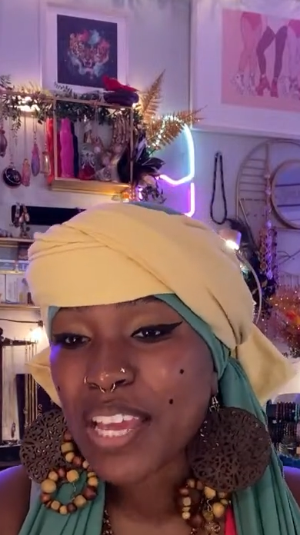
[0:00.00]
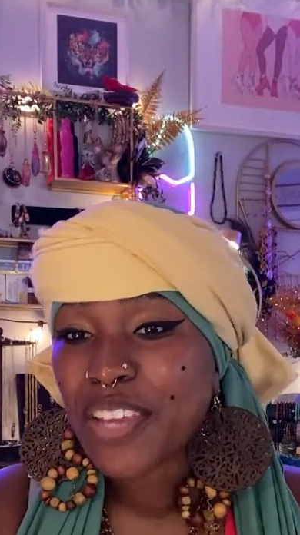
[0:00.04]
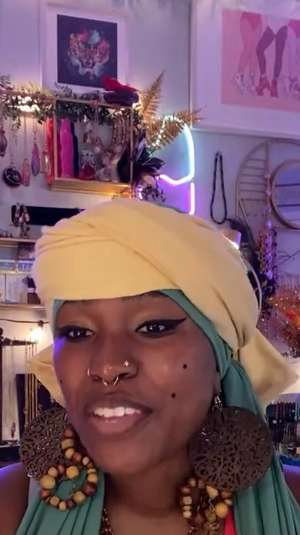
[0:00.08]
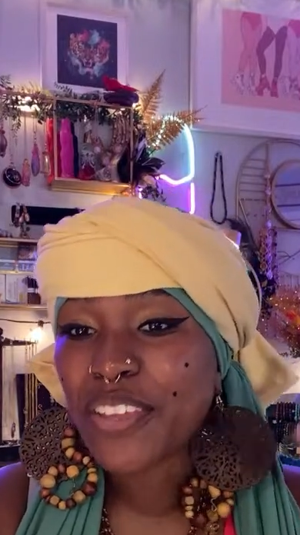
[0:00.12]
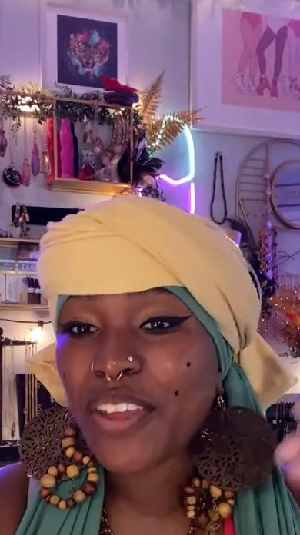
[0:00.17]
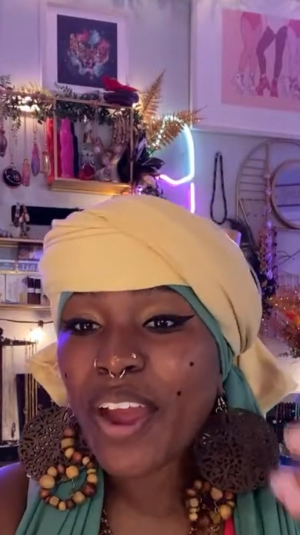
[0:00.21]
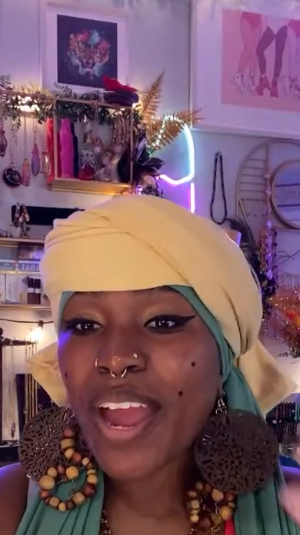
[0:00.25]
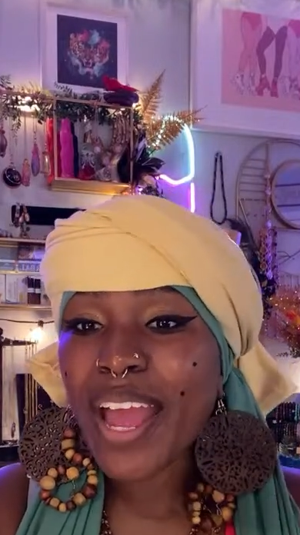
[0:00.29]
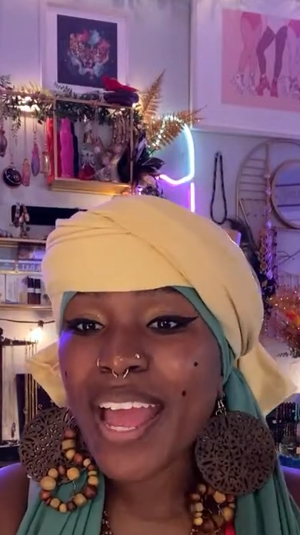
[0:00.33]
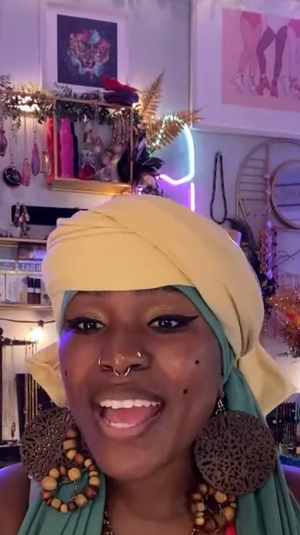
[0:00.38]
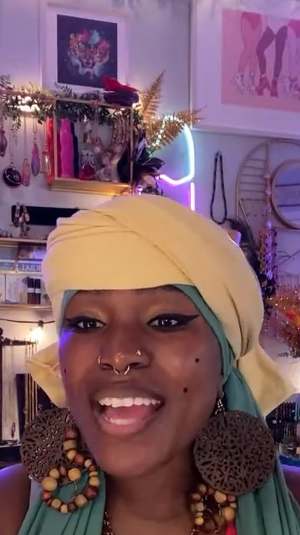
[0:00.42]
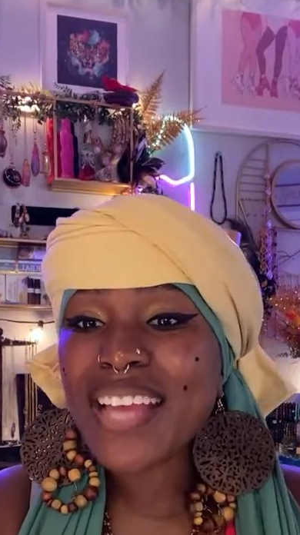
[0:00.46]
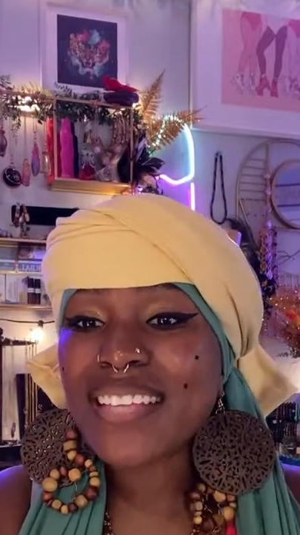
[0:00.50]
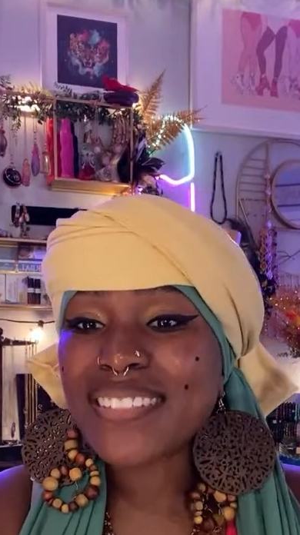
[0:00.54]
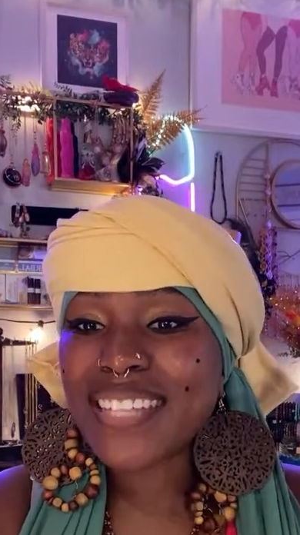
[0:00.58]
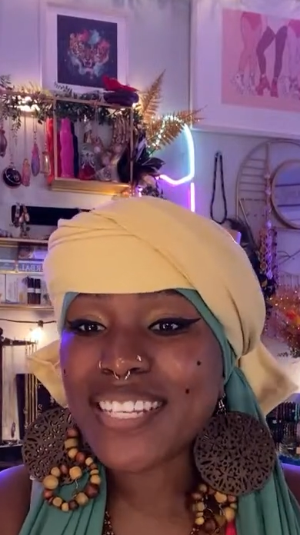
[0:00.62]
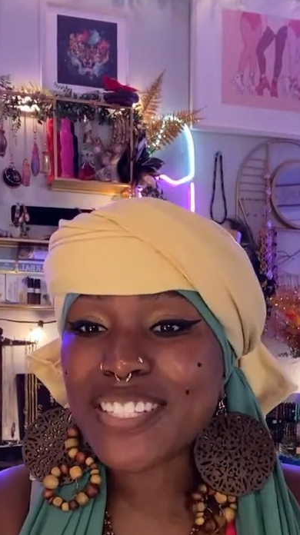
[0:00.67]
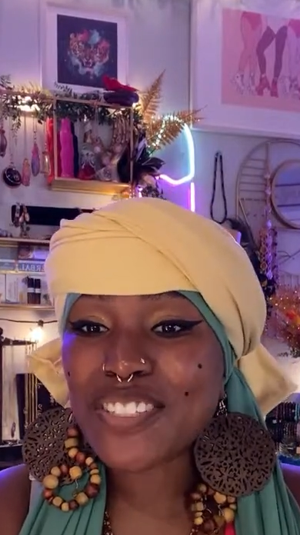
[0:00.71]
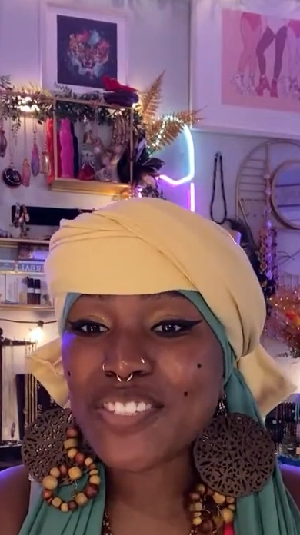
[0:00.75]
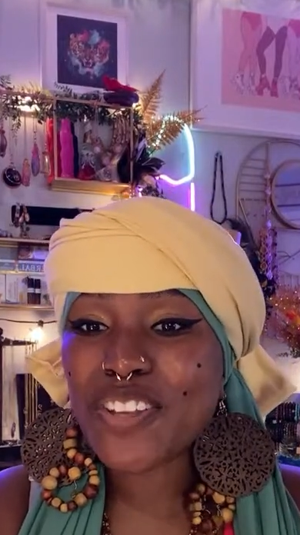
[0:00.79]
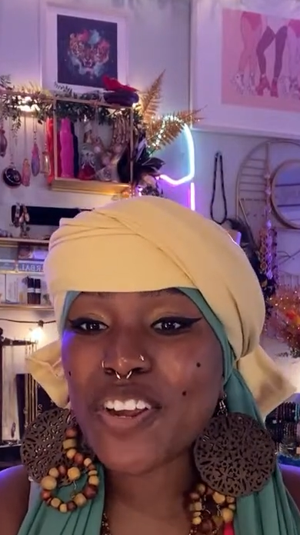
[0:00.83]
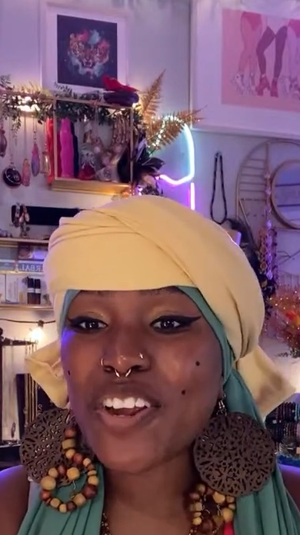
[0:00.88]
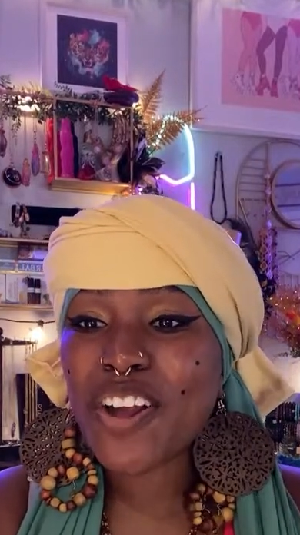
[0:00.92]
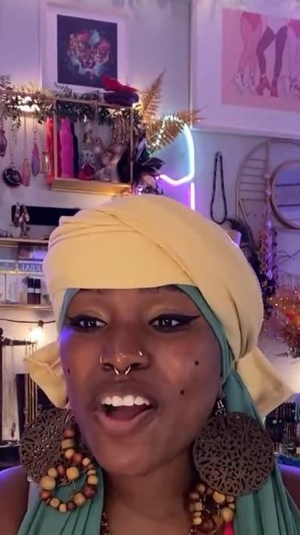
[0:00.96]
Your
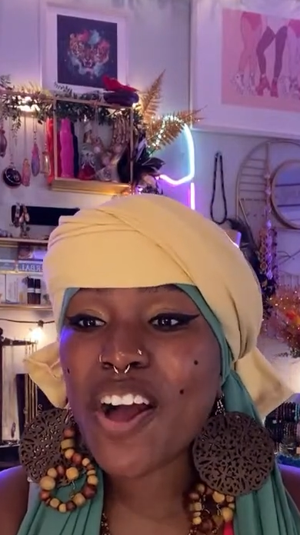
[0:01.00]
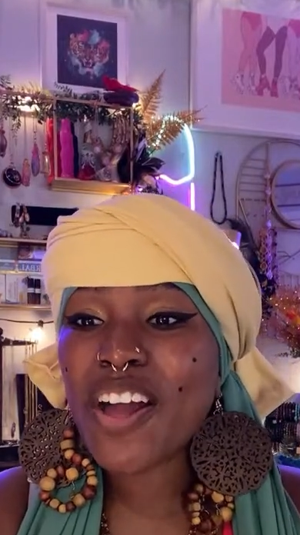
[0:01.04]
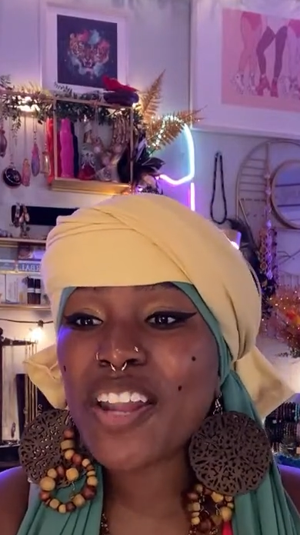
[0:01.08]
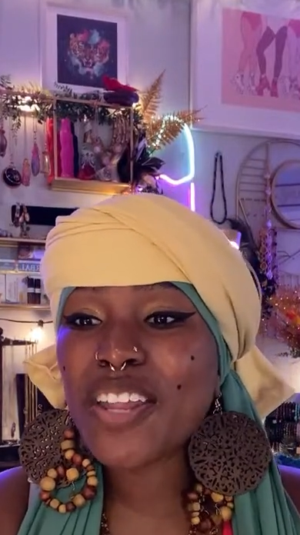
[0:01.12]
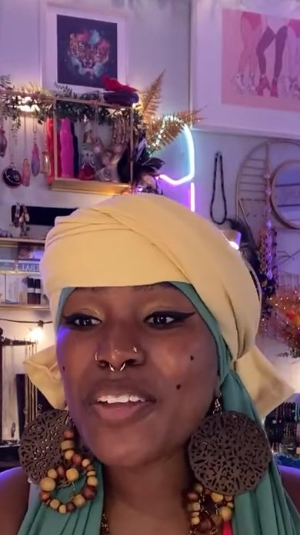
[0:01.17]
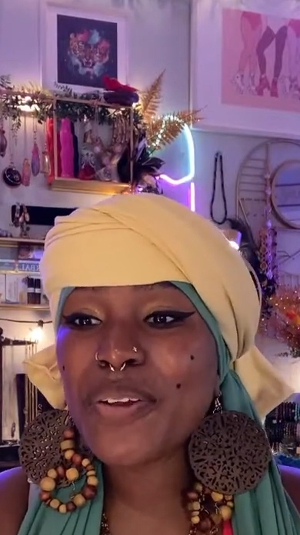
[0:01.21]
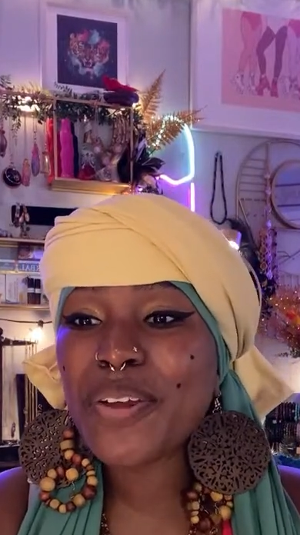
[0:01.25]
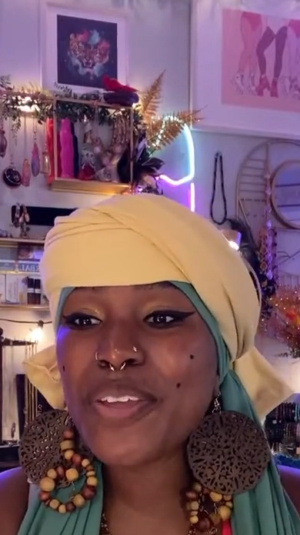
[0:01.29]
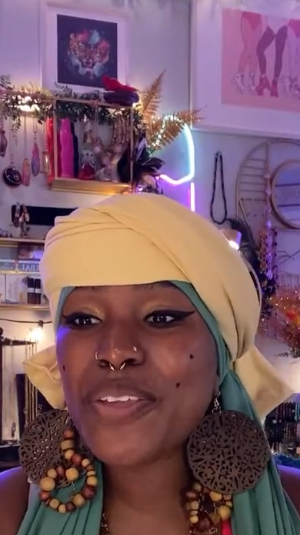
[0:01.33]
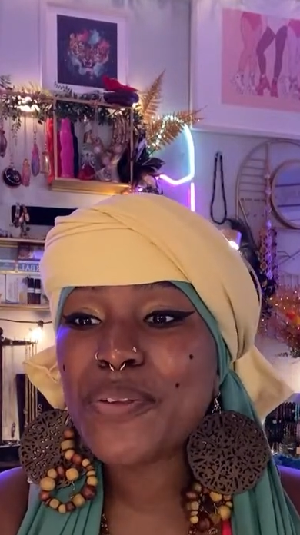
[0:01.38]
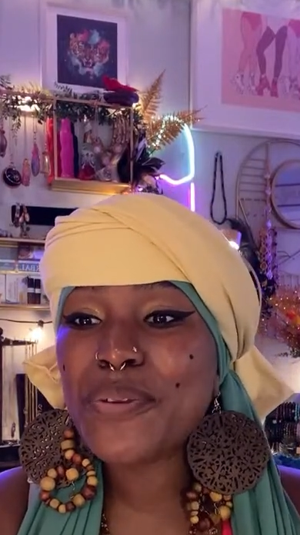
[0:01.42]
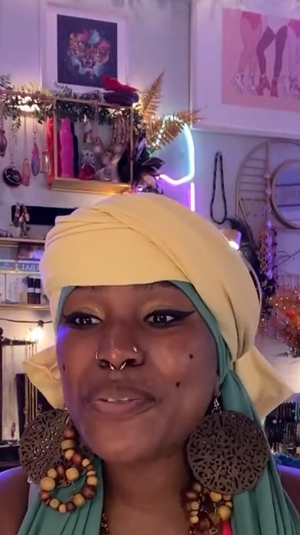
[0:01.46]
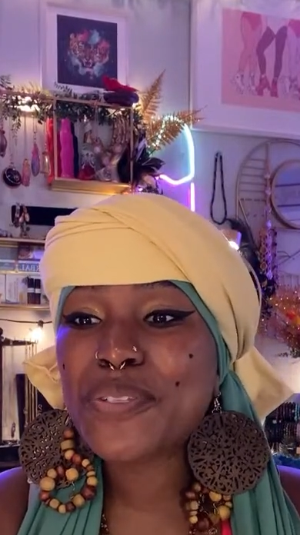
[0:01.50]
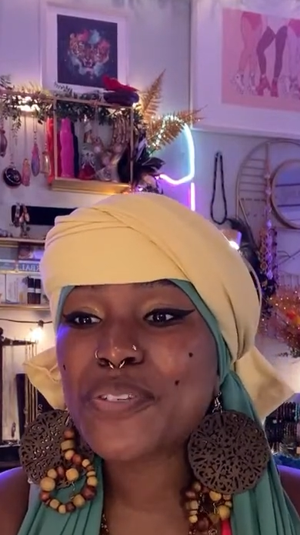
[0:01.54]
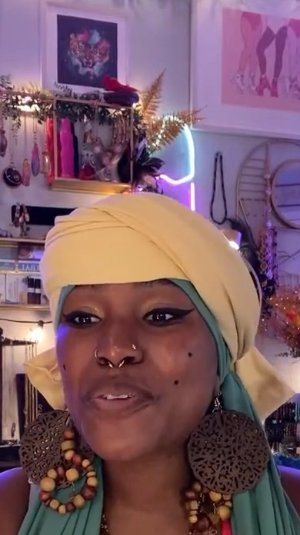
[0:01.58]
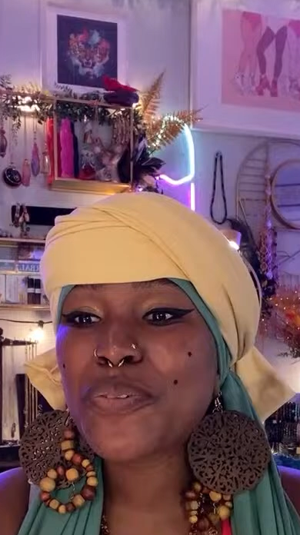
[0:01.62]
ancestors are calling on you